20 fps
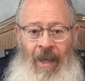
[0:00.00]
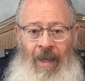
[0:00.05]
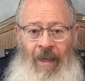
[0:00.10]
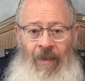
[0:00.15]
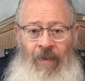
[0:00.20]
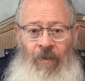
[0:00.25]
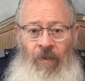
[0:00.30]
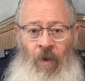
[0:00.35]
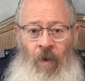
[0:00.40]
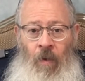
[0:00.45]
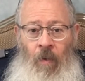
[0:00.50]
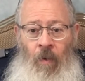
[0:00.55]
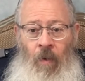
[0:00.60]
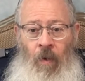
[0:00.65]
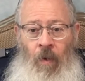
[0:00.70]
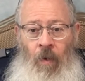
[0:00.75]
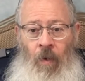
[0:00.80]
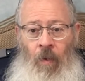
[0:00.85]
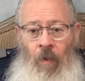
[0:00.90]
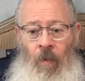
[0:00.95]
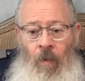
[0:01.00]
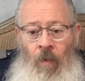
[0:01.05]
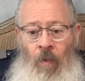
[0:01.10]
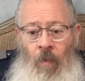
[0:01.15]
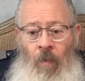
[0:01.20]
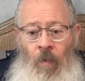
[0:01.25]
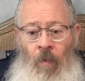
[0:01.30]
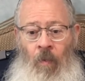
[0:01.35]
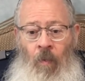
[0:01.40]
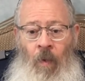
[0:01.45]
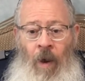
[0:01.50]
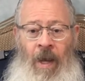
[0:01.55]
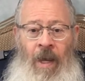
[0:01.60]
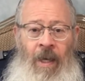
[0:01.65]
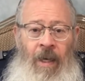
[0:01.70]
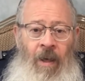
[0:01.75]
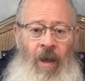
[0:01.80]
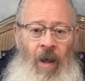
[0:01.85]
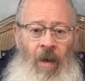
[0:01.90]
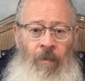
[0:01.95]
So when
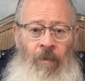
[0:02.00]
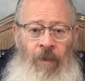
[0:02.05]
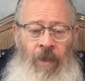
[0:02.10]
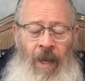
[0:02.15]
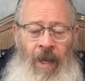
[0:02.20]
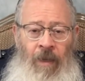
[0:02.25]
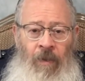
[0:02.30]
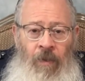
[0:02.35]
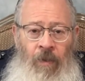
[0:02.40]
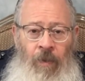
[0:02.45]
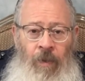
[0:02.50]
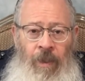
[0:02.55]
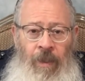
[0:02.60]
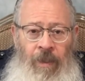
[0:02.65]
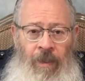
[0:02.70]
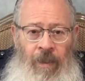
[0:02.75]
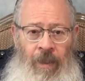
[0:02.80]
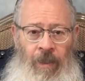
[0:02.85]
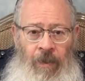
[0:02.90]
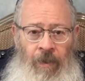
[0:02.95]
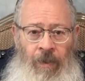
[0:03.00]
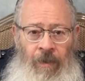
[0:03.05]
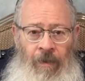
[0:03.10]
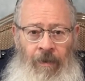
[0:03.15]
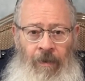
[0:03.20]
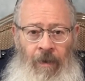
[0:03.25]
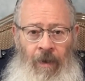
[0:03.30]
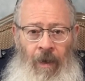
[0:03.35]
it comes down to a decision